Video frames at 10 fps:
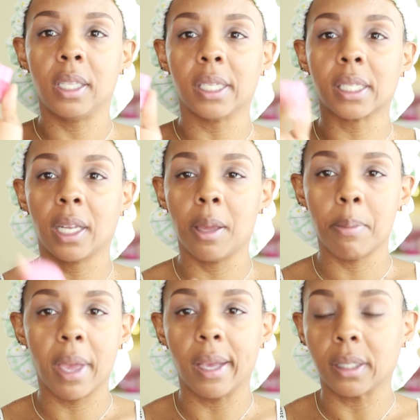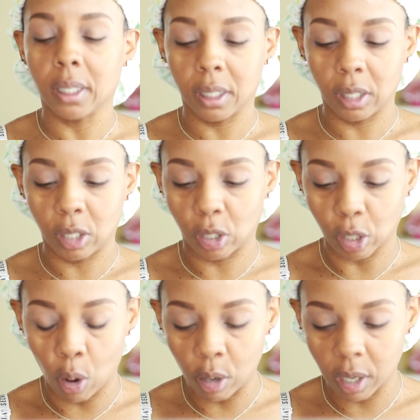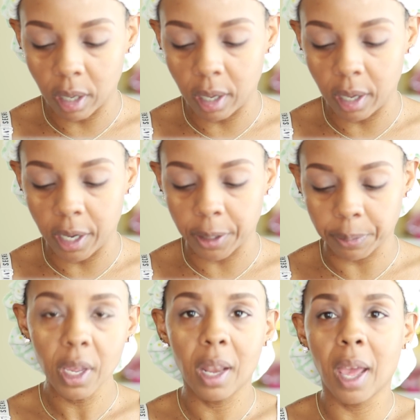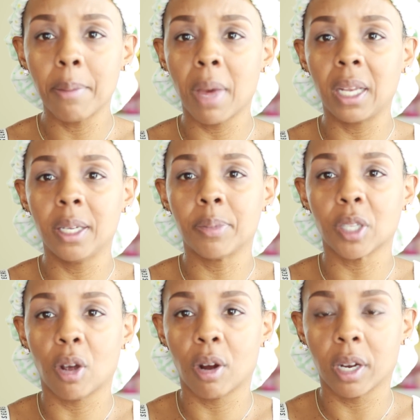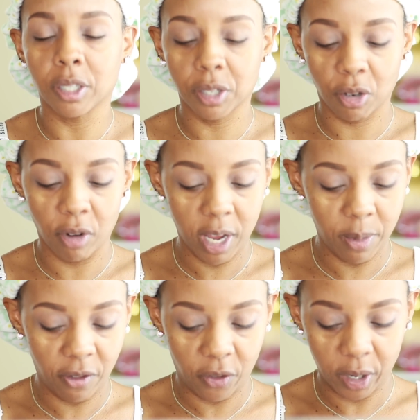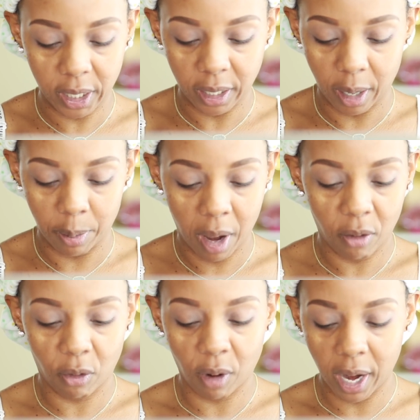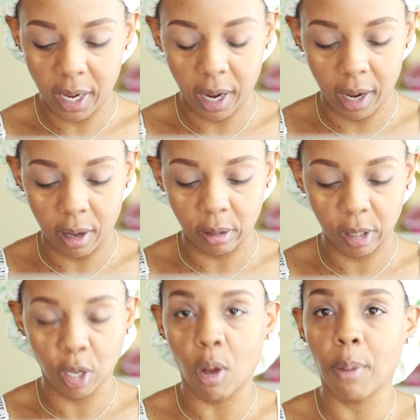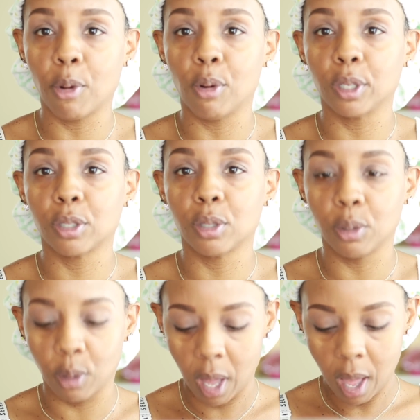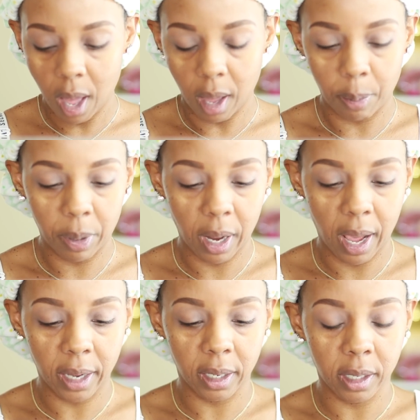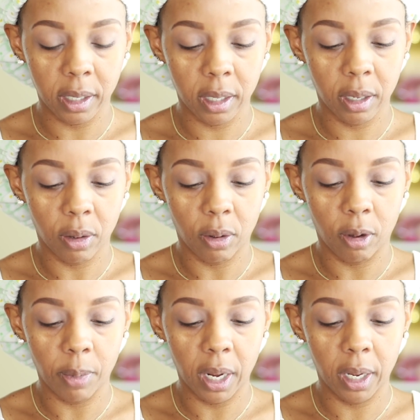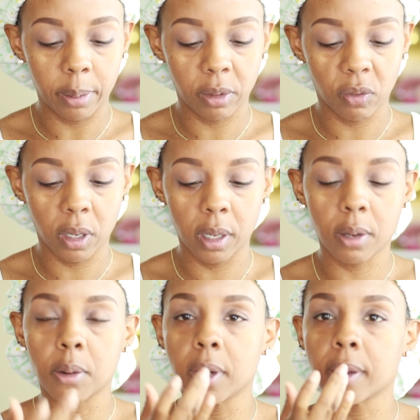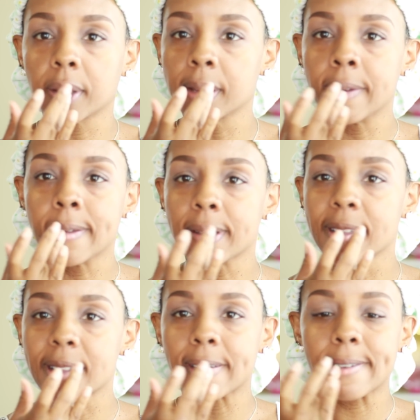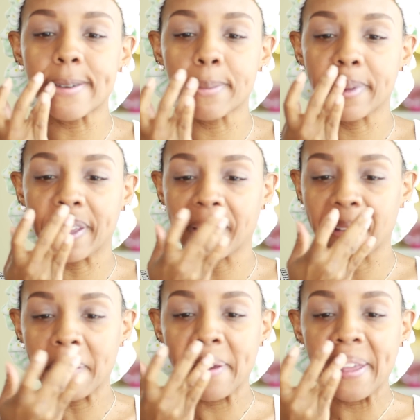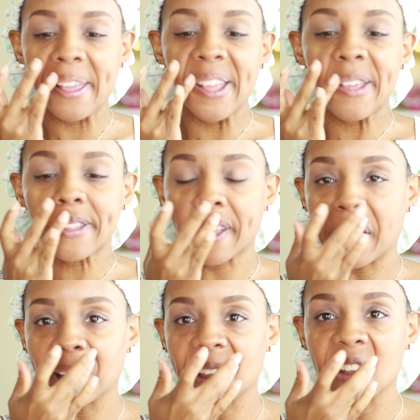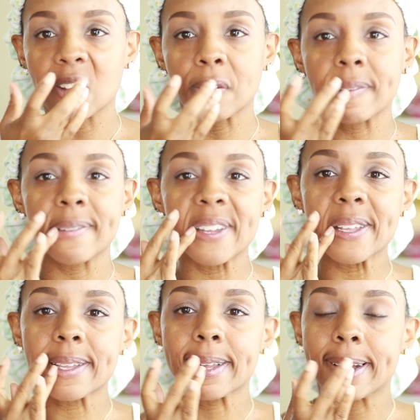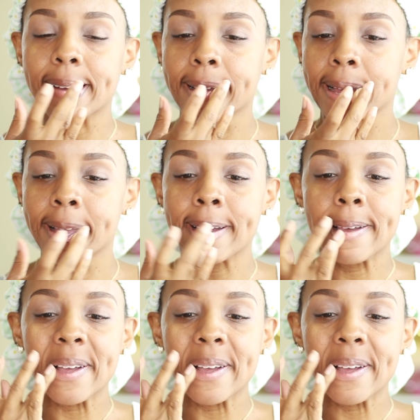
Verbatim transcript: this lip mask is so good. Like, my lips are screaming for some right now, so I'm going to apply this on my lips really quick, just a little bit, so I can get through this uh,